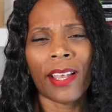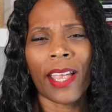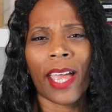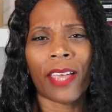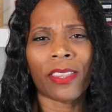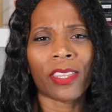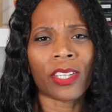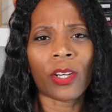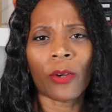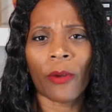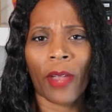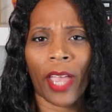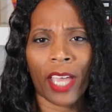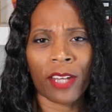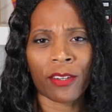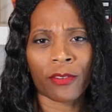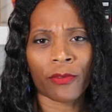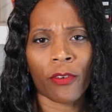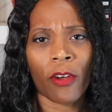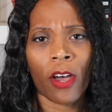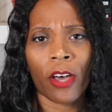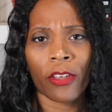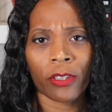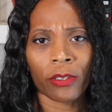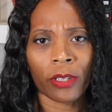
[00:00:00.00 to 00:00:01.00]
And the
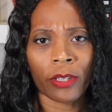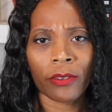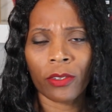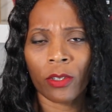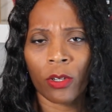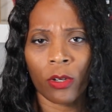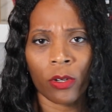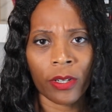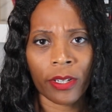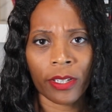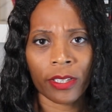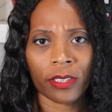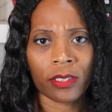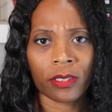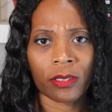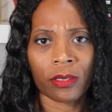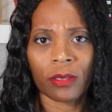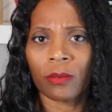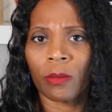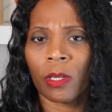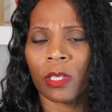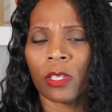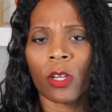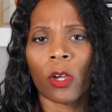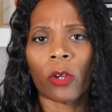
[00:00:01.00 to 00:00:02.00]
grandfather, of course,
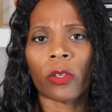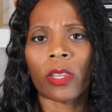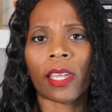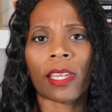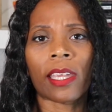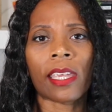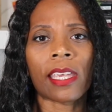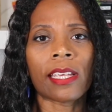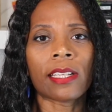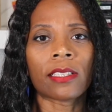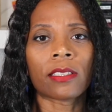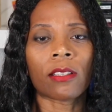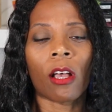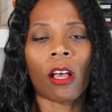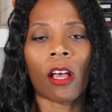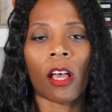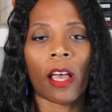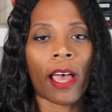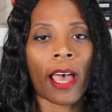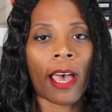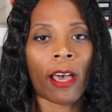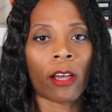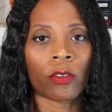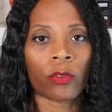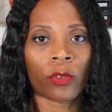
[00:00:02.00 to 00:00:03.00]
we know that he's
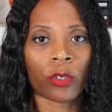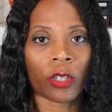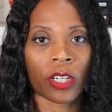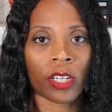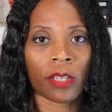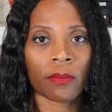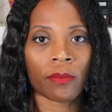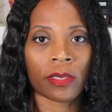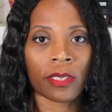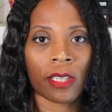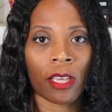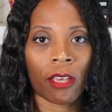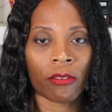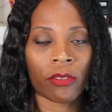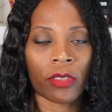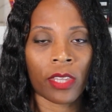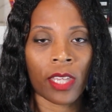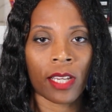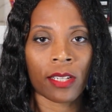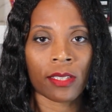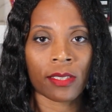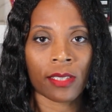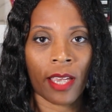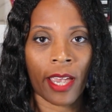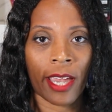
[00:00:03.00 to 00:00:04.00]
out for himself
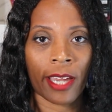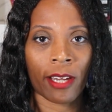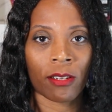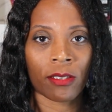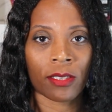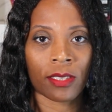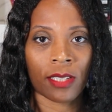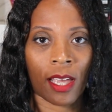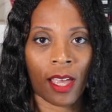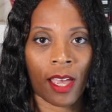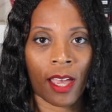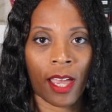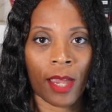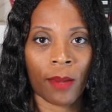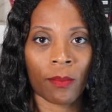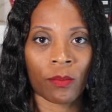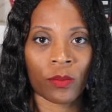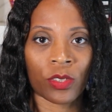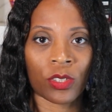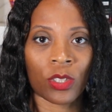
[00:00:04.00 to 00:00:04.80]
the entire time.